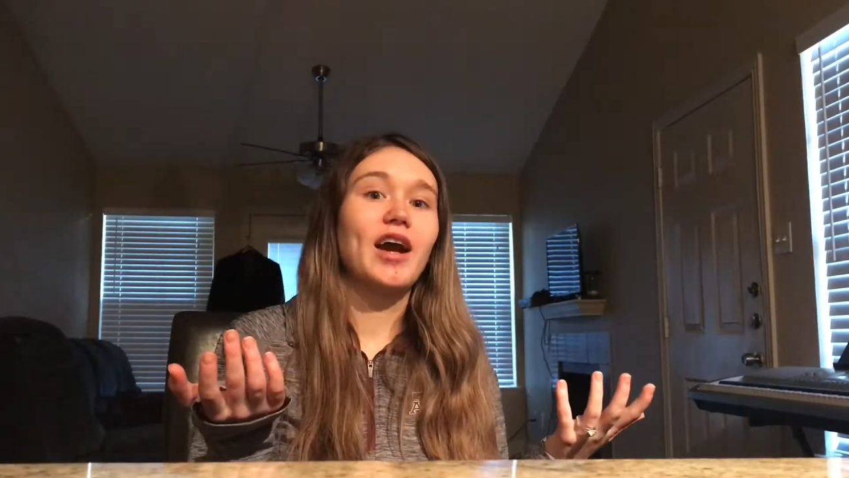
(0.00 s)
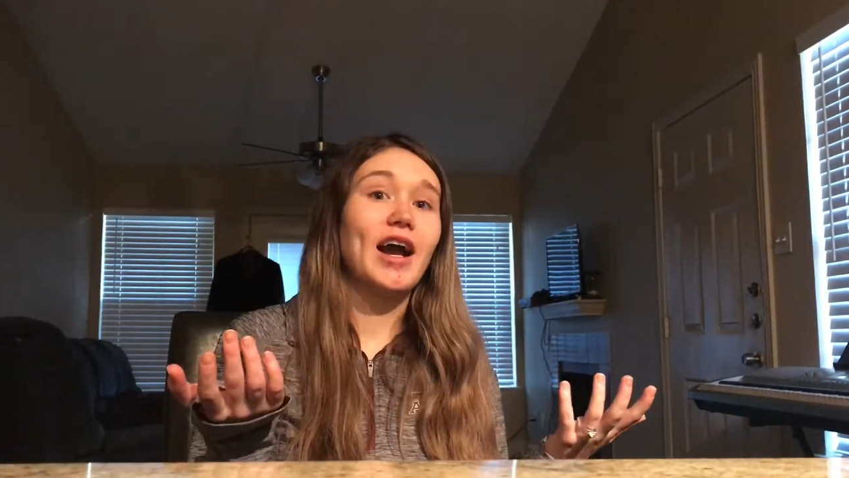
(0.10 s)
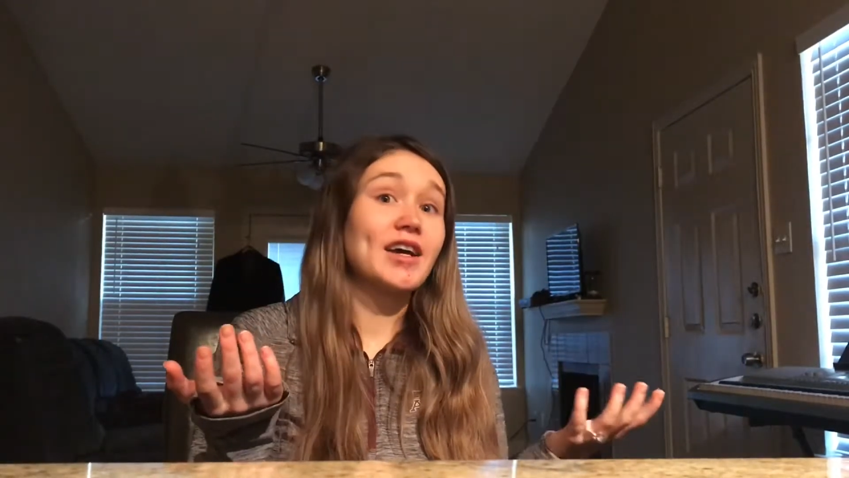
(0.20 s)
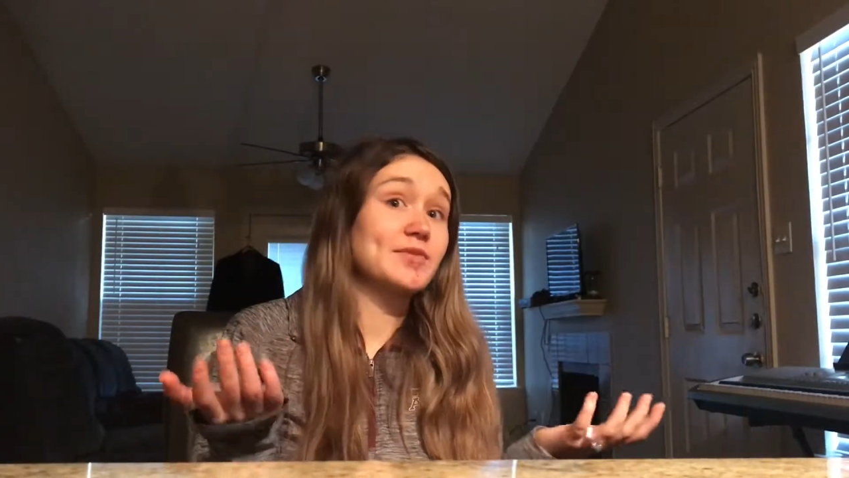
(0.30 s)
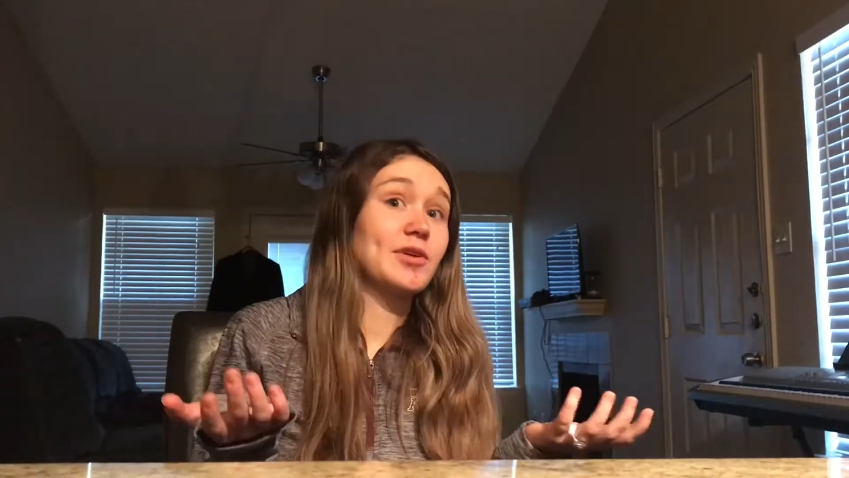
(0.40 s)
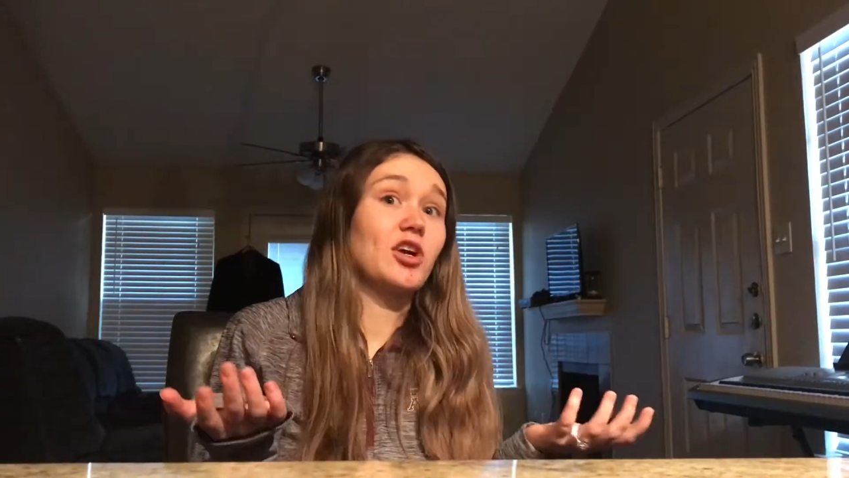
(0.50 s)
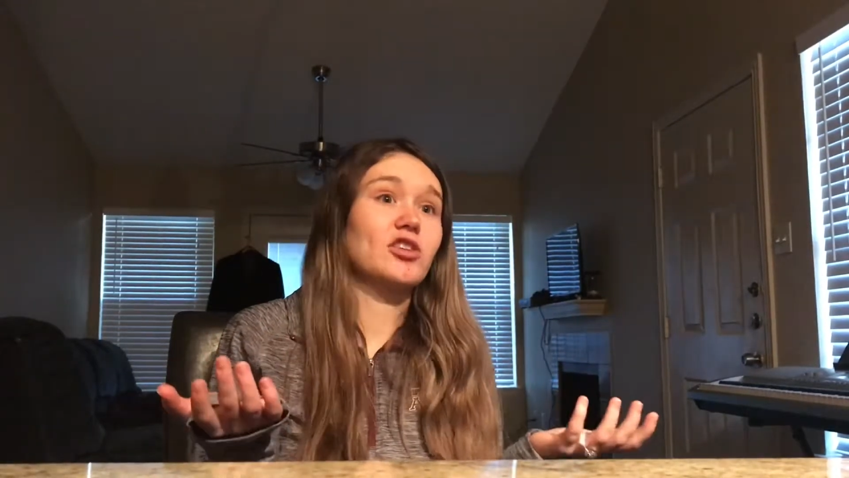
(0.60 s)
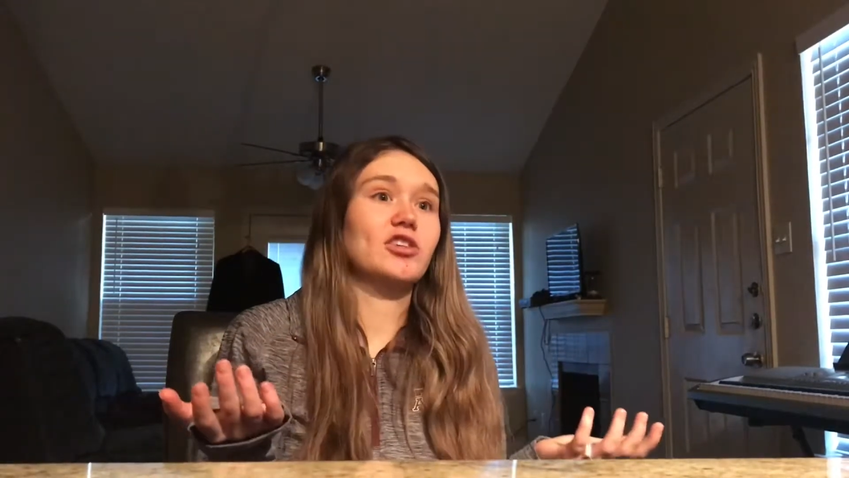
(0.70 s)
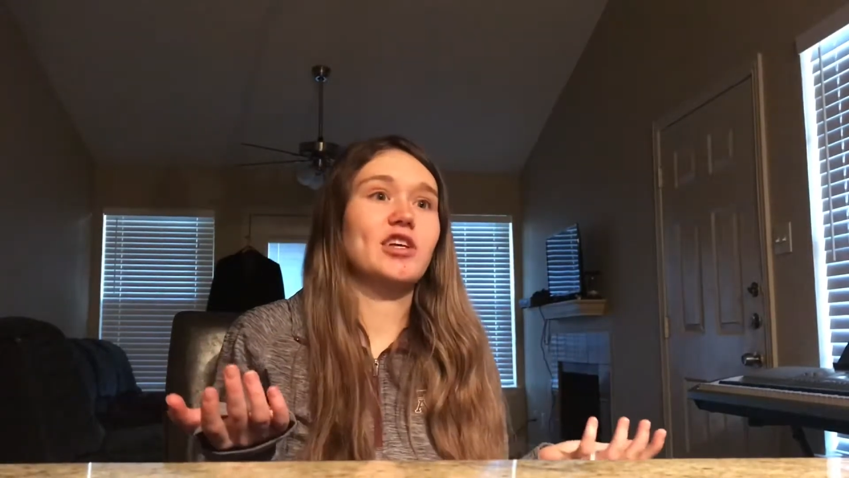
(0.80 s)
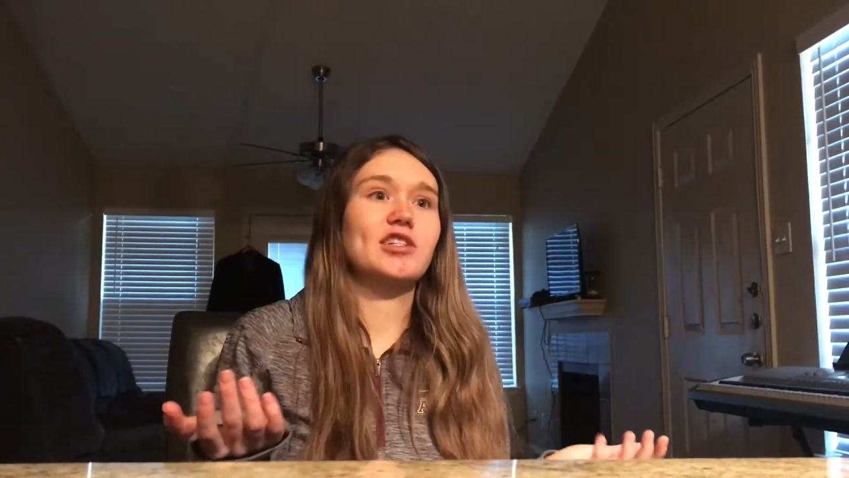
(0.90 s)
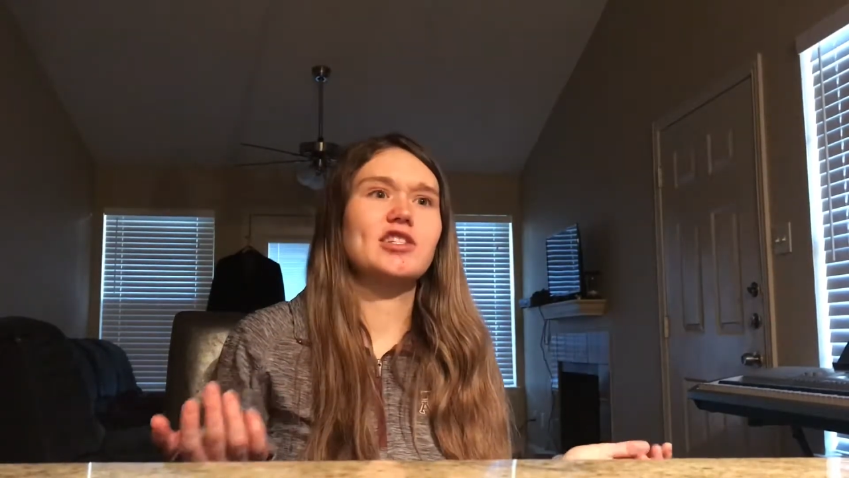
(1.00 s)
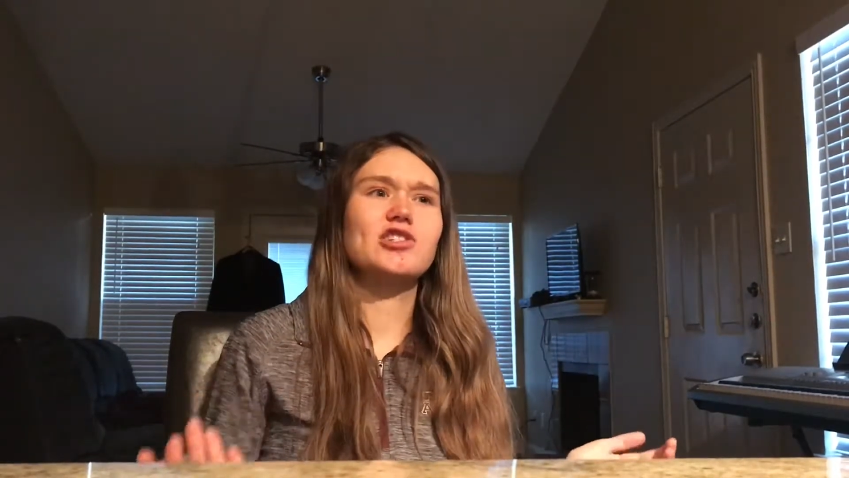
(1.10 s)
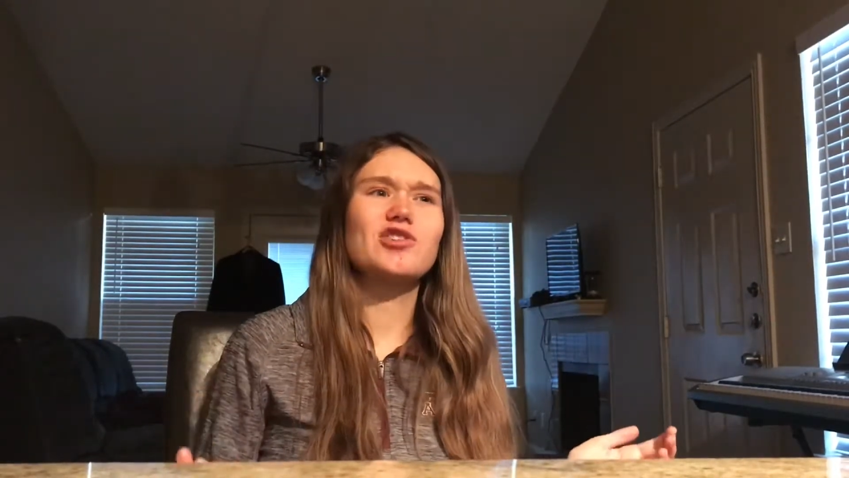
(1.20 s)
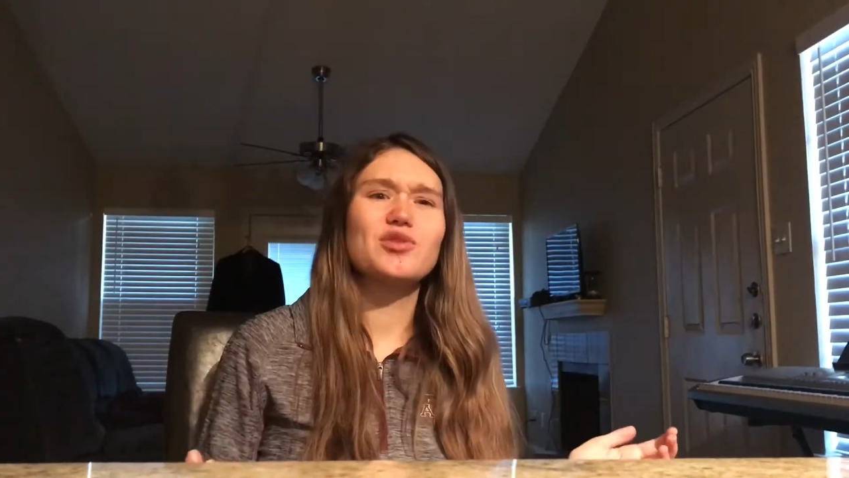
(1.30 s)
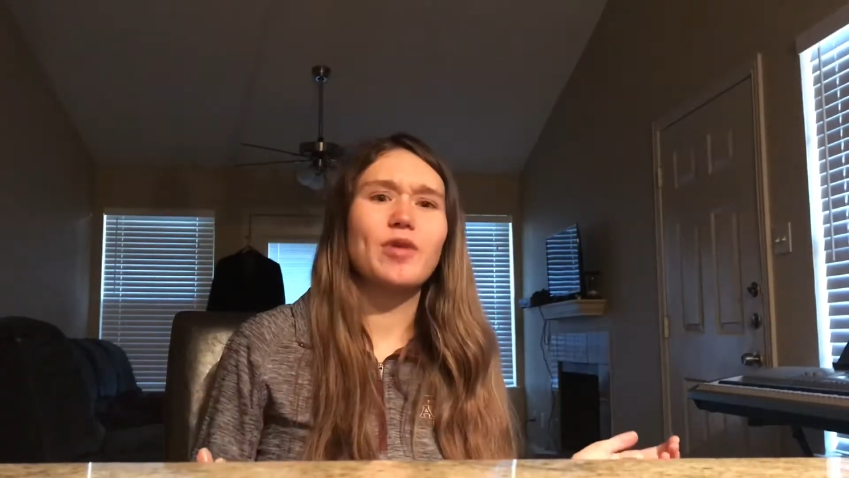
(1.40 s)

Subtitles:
I asked my doctor, did you just